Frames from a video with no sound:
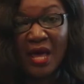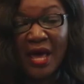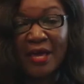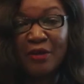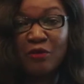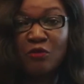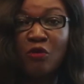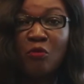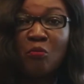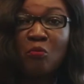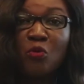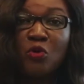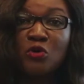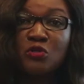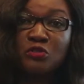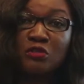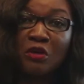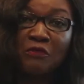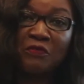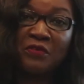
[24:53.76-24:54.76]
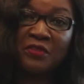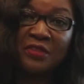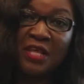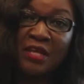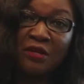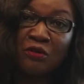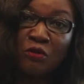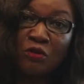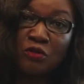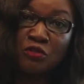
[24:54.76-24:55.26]
I know most often
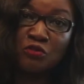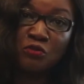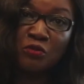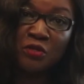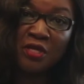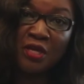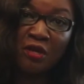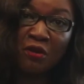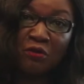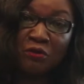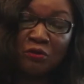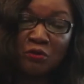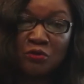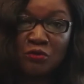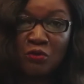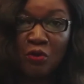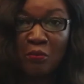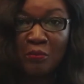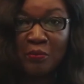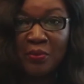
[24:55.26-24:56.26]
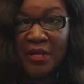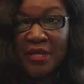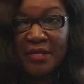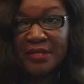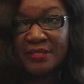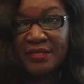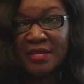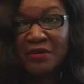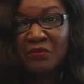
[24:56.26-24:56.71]
than not you hear all those complaints.